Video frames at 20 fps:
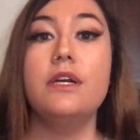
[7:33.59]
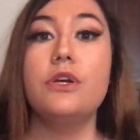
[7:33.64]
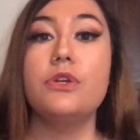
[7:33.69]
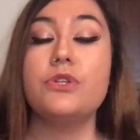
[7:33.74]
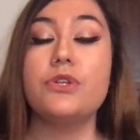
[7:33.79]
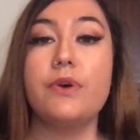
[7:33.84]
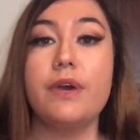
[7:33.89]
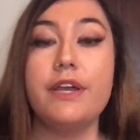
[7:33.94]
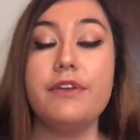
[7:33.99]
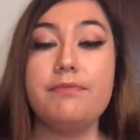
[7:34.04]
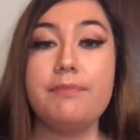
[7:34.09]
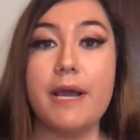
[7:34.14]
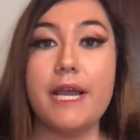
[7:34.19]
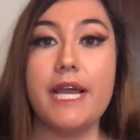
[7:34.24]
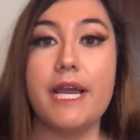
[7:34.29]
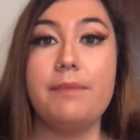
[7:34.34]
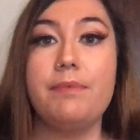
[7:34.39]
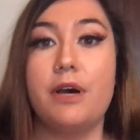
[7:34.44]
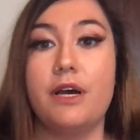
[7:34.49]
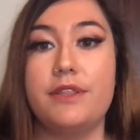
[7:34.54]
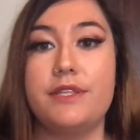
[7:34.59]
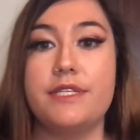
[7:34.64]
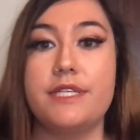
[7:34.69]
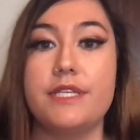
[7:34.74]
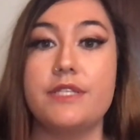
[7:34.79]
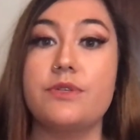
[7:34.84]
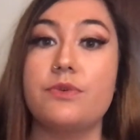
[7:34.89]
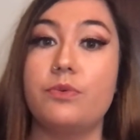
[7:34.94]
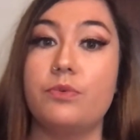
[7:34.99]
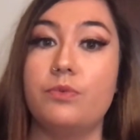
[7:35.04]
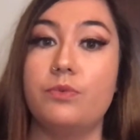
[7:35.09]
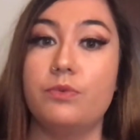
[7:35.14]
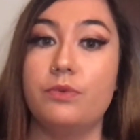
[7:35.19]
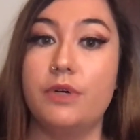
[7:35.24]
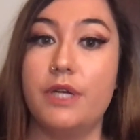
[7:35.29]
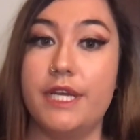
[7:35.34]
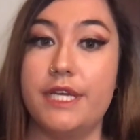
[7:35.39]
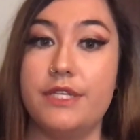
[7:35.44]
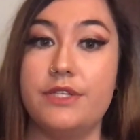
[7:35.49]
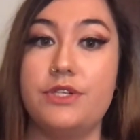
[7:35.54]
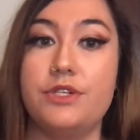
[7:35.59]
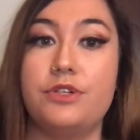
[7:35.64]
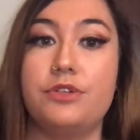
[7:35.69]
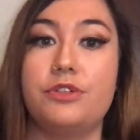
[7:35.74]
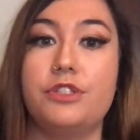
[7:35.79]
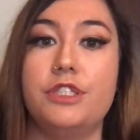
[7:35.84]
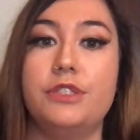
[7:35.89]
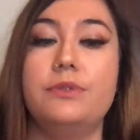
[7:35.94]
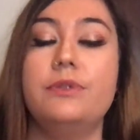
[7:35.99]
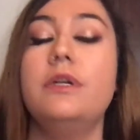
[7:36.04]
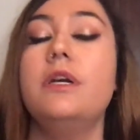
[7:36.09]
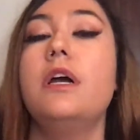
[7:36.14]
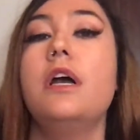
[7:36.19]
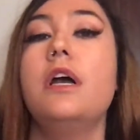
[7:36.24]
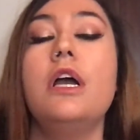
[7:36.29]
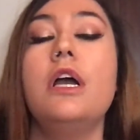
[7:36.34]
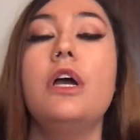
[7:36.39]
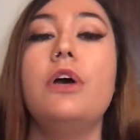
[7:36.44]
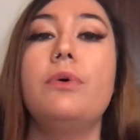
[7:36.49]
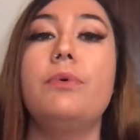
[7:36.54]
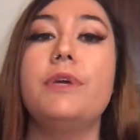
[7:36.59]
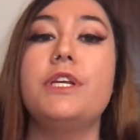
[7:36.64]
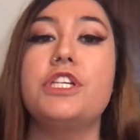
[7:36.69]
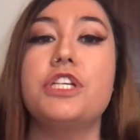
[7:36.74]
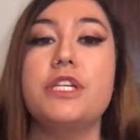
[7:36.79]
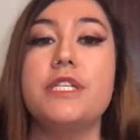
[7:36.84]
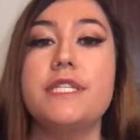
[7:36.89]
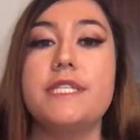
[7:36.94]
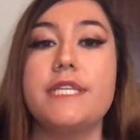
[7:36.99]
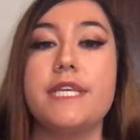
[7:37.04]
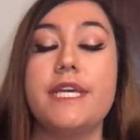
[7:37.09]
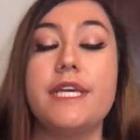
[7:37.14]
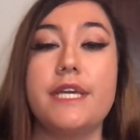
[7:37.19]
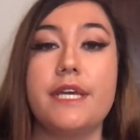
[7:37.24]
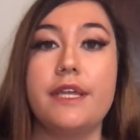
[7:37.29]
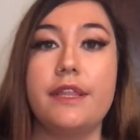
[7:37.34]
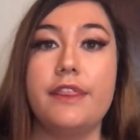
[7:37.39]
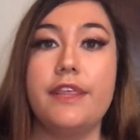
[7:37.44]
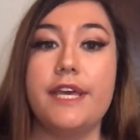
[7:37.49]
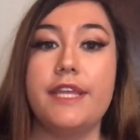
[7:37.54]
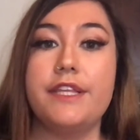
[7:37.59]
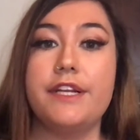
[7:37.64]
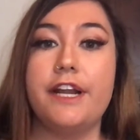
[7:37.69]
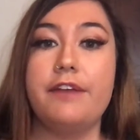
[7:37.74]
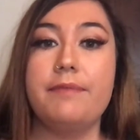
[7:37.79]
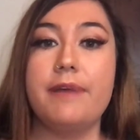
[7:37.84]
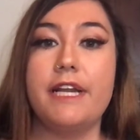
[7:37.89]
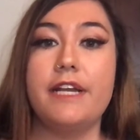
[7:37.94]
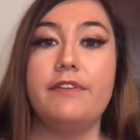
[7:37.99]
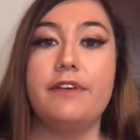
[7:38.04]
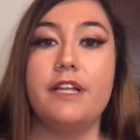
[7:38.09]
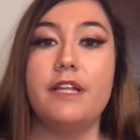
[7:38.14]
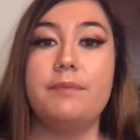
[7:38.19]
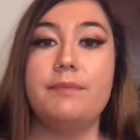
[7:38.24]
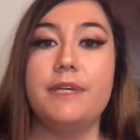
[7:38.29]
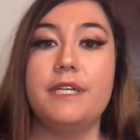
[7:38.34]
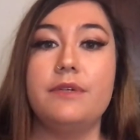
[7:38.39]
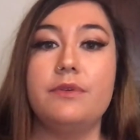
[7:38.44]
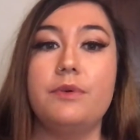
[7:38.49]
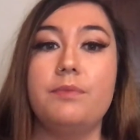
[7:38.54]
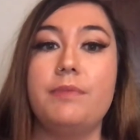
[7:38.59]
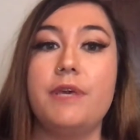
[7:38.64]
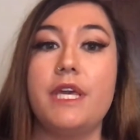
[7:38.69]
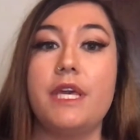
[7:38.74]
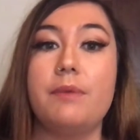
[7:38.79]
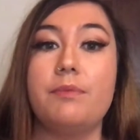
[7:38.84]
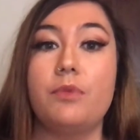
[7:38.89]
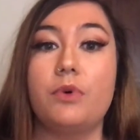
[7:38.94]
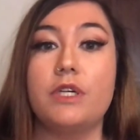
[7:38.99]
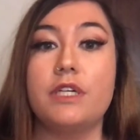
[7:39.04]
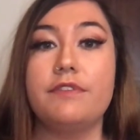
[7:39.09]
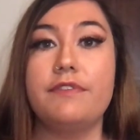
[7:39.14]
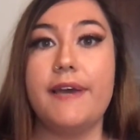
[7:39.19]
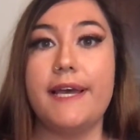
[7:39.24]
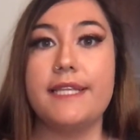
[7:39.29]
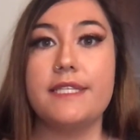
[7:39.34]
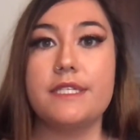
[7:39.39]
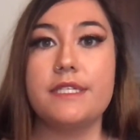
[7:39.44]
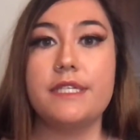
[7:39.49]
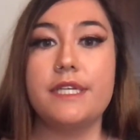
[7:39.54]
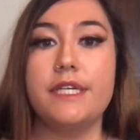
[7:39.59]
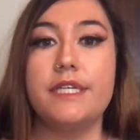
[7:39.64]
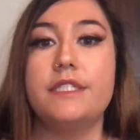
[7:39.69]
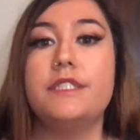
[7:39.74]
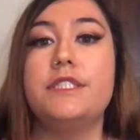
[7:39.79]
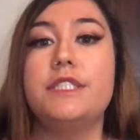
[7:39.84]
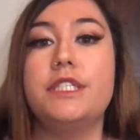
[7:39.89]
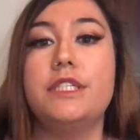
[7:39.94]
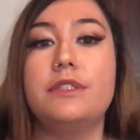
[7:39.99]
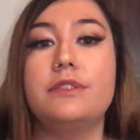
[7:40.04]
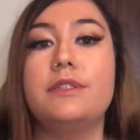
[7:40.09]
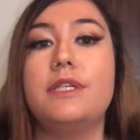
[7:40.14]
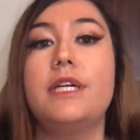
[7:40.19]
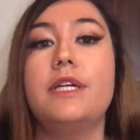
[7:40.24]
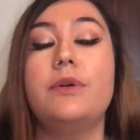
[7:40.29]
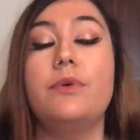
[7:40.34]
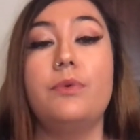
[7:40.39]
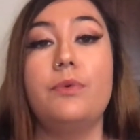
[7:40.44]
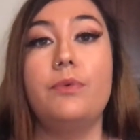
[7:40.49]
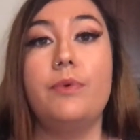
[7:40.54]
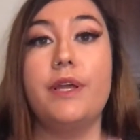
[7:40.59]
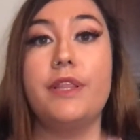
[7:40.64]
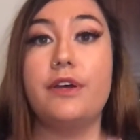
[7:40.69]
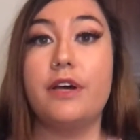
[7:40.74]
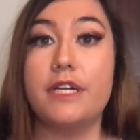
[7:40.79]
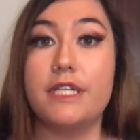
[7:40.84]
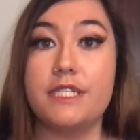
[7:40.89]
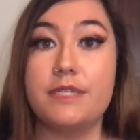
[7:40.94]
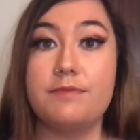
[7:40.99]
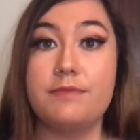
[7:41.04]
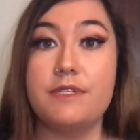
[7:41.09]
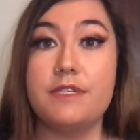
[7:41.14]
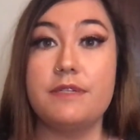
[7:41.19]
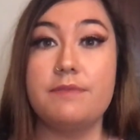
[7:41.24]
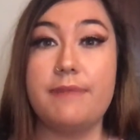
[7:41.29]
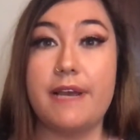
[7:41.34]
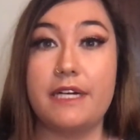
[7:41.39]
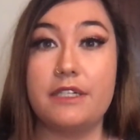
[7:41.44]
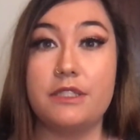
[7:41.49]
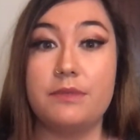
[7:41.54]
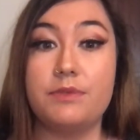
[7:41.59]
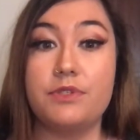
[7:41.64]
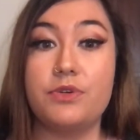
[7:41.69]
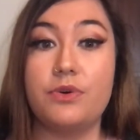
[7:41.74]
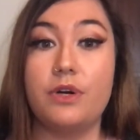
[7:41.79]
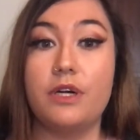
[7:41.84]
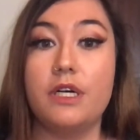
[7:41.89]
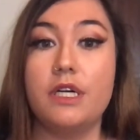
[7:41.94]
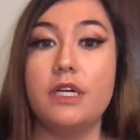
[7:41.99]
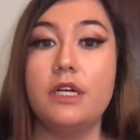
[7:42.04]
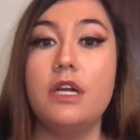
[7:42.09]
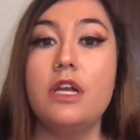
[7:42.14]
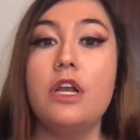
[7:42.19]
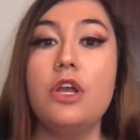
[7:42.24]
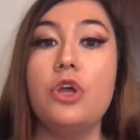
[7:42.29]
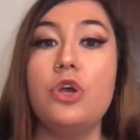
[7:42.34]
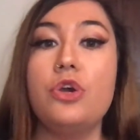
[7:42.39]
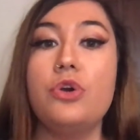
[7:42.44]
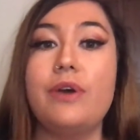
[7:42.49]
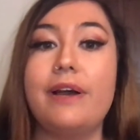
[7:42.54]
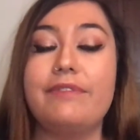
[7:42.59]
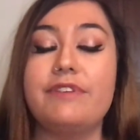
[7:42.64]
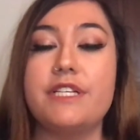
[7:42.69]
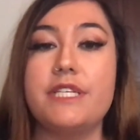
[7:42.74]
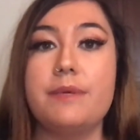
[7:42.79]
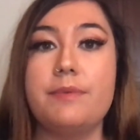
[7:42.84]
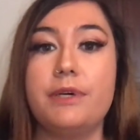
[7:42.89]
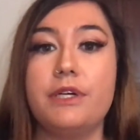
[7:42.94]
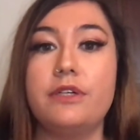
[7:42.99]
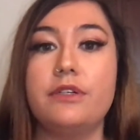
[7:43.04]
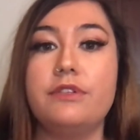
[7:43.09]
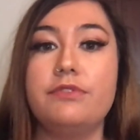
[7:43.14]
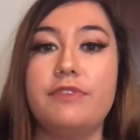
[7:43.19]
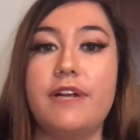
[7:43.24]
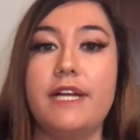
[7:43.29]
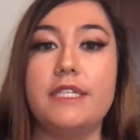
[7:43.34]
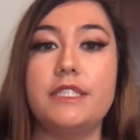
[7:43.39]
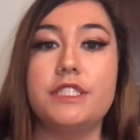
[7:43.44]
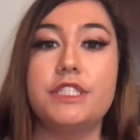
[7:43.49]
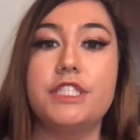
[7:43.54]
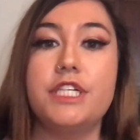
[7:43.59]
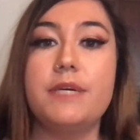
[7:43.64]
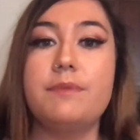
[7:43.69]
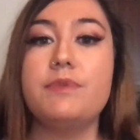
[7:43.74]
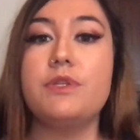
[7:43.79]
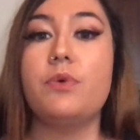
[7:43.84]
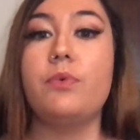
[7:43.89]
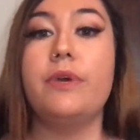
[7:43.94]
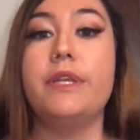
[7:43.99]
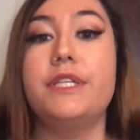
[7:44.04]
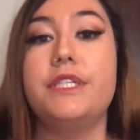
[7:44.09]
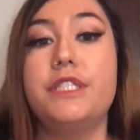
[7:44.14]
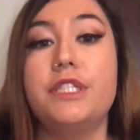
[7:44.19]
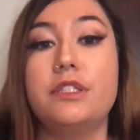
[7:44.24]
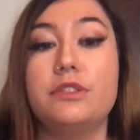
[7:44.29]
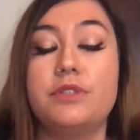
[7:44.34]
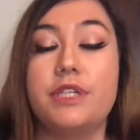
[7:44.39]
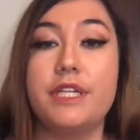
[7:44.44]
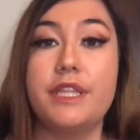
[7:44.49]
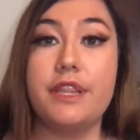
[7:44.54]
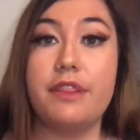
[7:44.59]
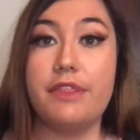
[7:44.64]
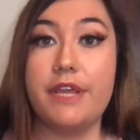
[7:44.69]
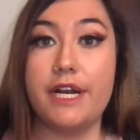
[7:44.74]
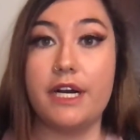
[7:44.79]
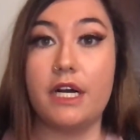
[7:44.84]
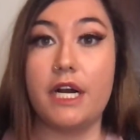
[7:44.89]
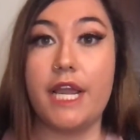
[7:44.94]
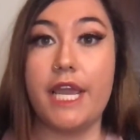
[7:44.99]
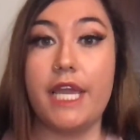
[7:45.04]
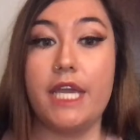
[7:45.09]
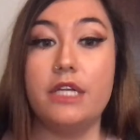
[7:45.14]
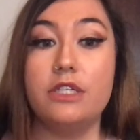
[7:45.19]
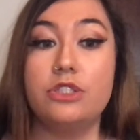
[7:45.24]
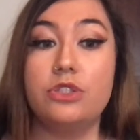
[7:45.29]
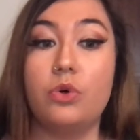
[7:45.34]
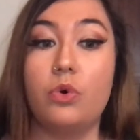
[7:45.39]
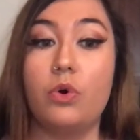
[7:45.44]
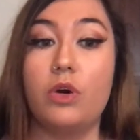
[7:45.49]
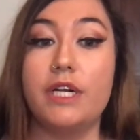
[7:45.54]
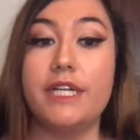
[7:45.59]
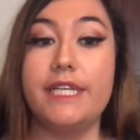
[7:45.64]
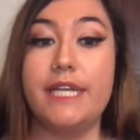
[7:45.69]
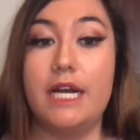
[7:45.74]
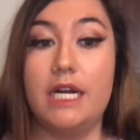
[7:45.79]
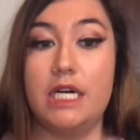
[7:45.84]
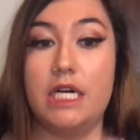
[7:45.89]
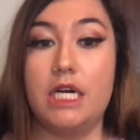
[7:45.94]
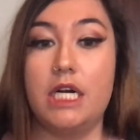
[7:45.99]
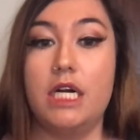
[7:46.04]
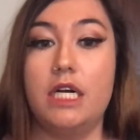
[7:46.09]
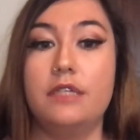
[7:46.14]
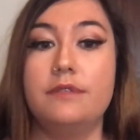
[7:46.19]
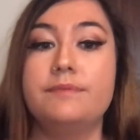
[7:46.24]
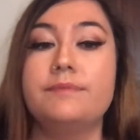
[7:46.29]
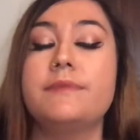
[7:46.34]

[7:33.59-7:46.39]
So if my hypothesis is true, we should see that theory of mind development will be more advanced in children with autism spectrum disorder who have reciprocal friendships with children their age or younger.